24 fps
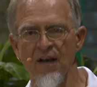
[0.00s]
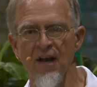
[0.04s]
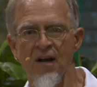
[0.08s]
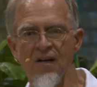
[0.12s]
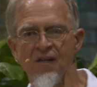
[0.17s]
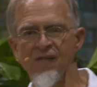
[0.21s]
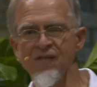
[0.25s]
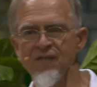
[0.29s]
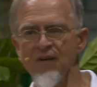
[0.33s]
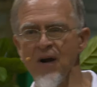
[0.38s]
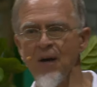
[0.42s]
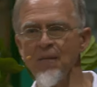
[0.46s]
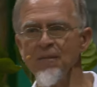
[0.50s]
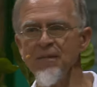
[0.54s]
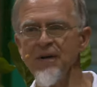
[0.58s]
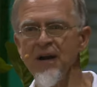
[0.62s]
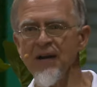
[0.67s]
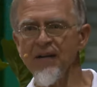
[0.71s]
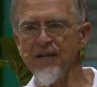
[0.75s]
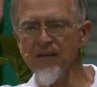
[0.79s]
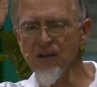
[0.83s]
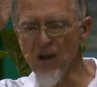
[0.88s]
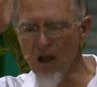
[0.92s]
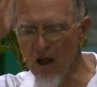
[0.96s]
From the
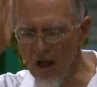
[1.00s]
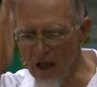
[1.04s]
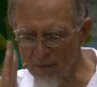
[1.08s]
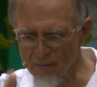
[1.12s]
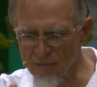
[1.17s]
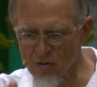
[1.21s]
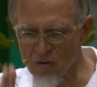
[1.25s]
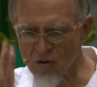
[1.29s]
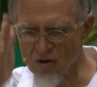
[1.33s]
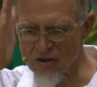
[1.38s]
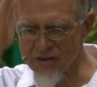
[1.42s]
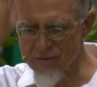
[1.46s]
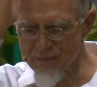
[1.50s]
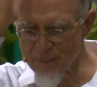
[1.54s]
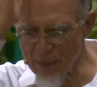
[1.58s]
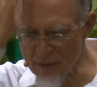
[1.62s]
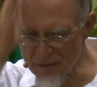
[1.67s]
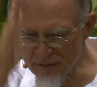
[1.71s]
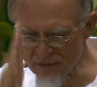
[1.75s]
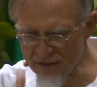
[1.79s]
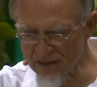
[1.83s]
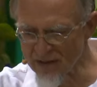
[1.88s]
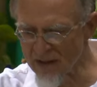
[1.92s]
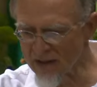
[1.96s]
time you
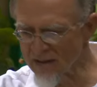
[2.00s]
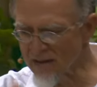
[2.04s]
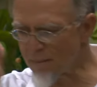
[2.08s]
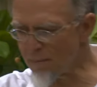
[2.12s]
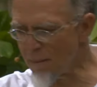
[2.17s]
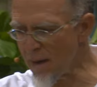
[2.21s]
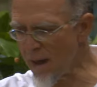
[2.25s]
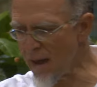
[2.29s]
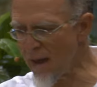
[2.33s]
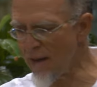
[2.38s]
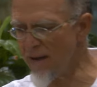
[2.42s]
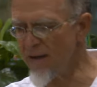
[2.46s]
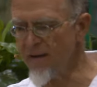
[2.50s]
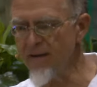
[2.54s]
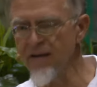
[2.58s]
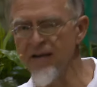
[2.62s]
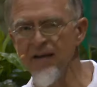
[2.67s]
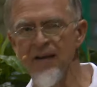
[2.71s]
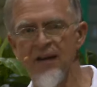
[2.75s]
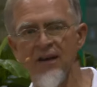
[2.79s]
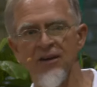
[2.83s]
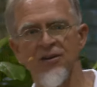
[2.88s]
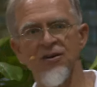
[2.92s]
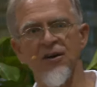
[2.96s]
expose another man,
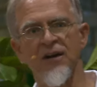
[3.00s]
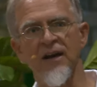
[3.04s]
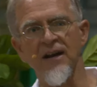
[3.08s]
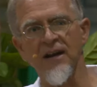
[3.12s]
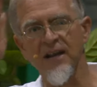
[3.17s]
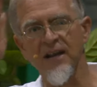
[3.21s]
you can